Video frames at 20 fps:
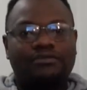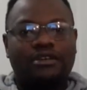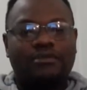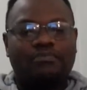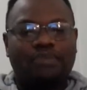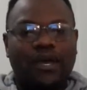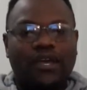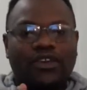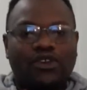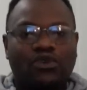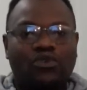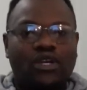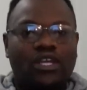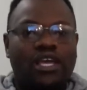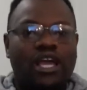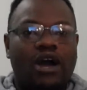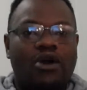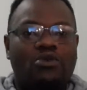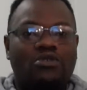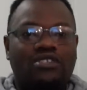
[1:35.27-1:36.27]

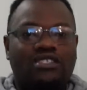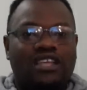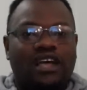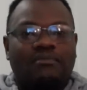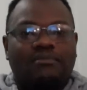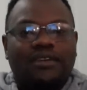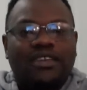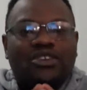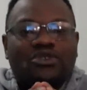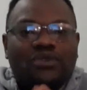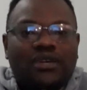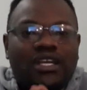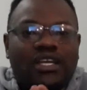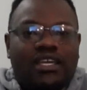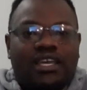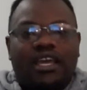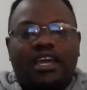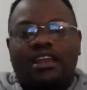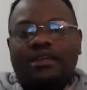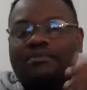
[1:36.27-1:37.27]
peculiar or some
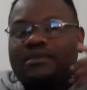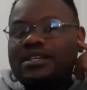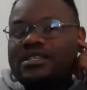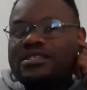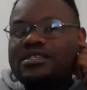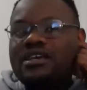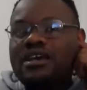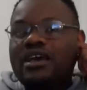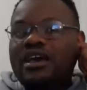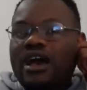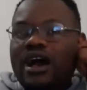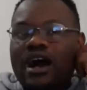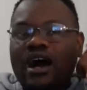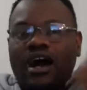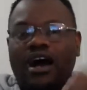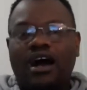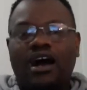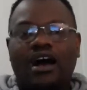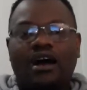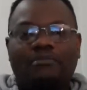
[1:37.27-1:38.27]
unique elements
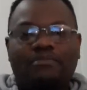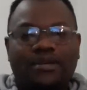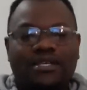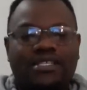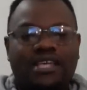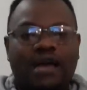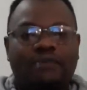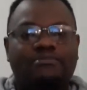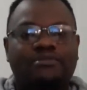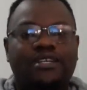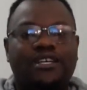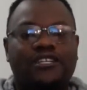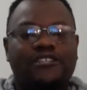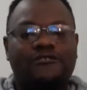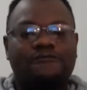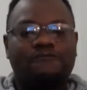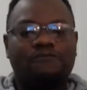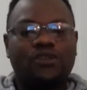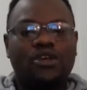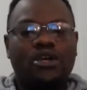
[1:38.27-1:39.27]
per subject.
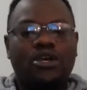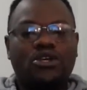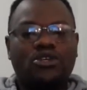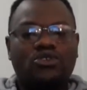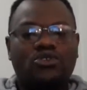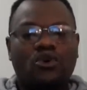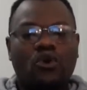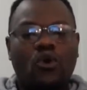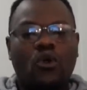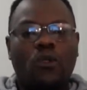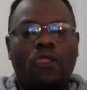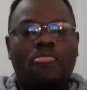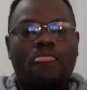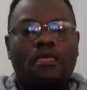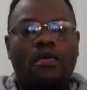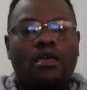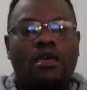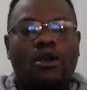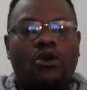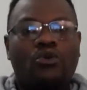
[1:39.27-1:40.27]
So
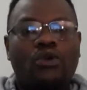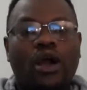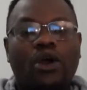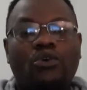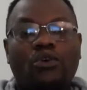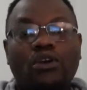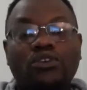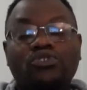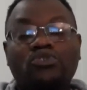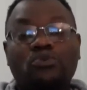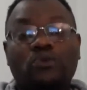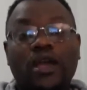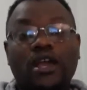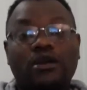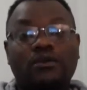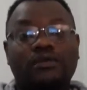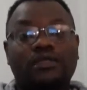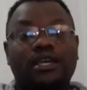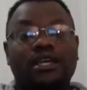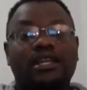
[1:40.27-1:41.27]
we are going to
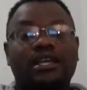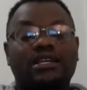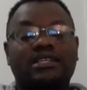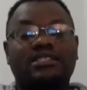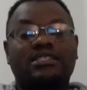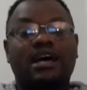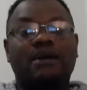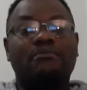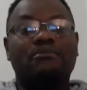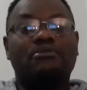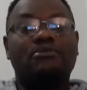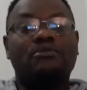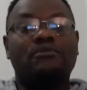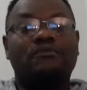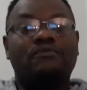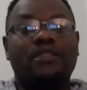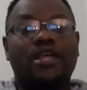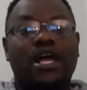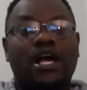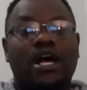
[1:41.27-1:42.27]
work with an example.
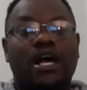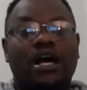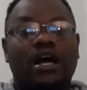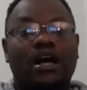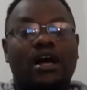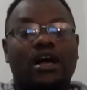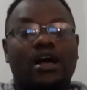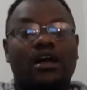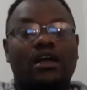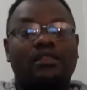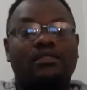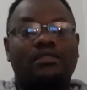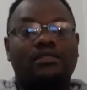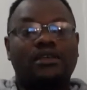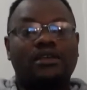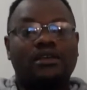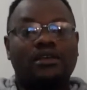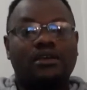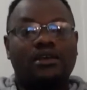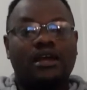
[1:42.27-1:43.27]
I
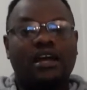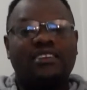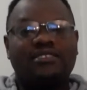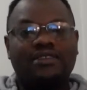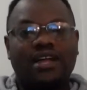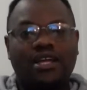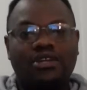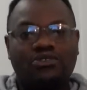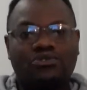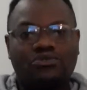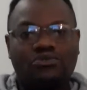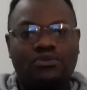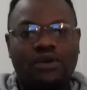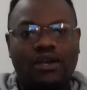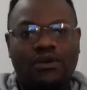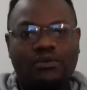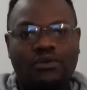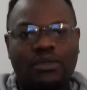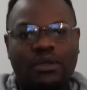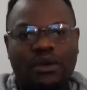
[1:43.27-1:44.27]
think I tried to
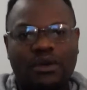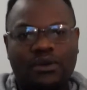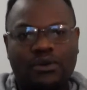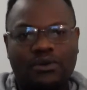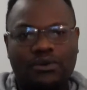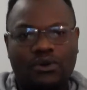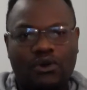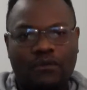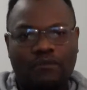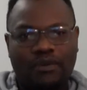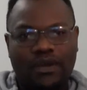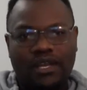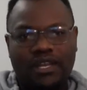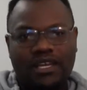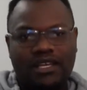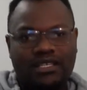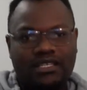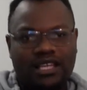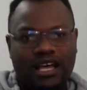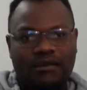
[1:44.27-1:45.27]
work with a European
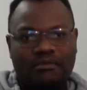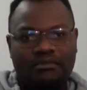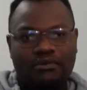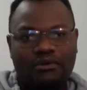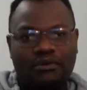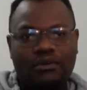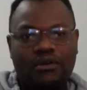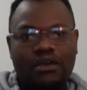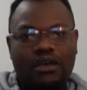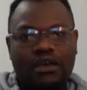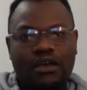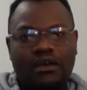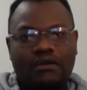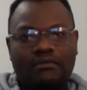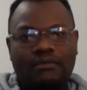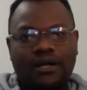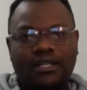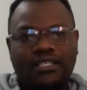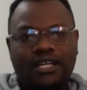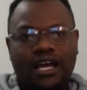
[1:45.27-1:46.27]
example,
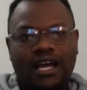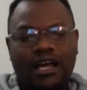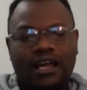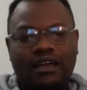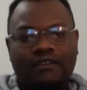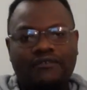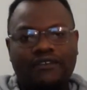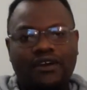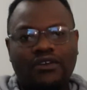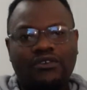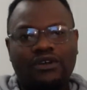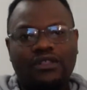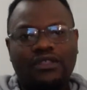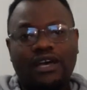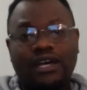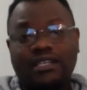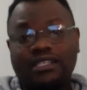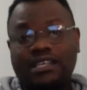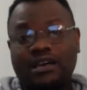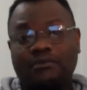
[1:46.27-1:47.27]
but I found out
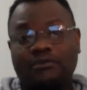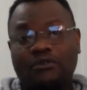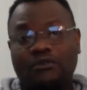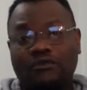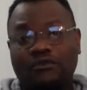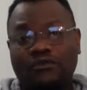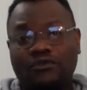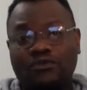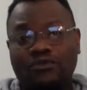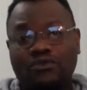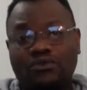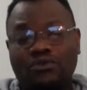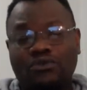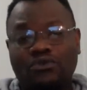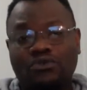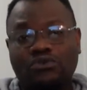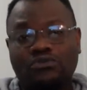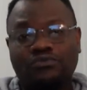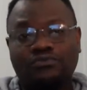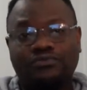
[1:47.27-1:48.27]
that some of
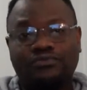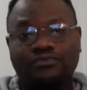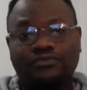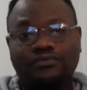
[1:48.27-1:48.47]
you